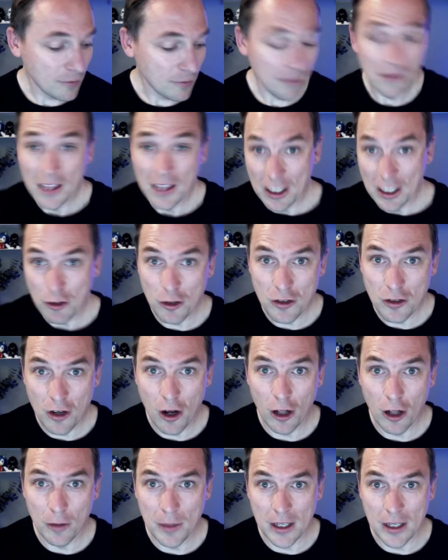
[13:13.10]
that just
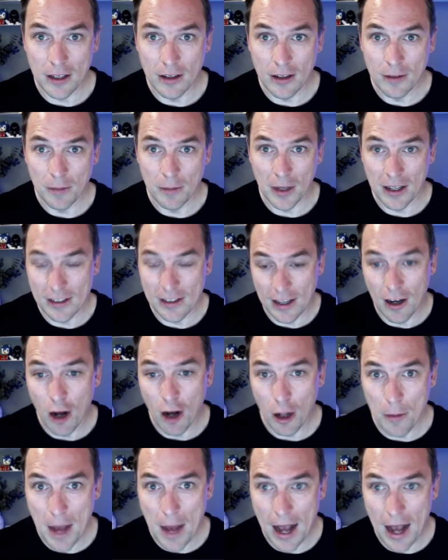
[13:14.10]
called me because I
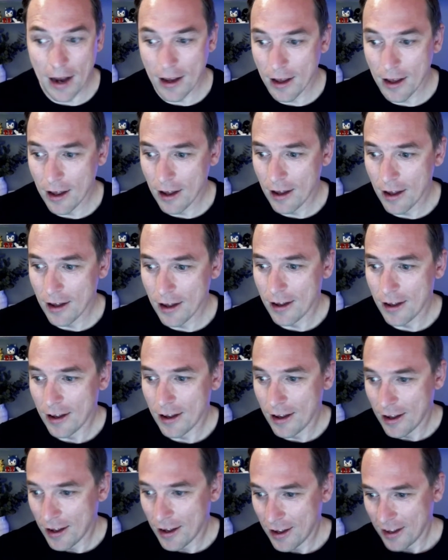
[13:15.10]
called back.
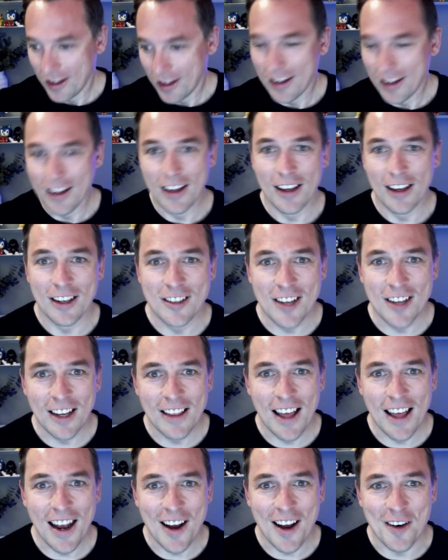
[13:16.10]
And check
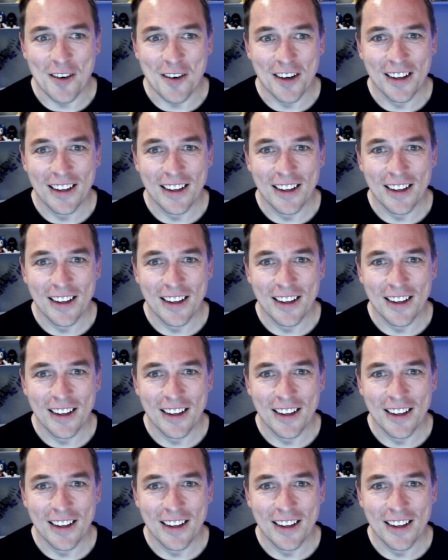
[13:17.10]
that out.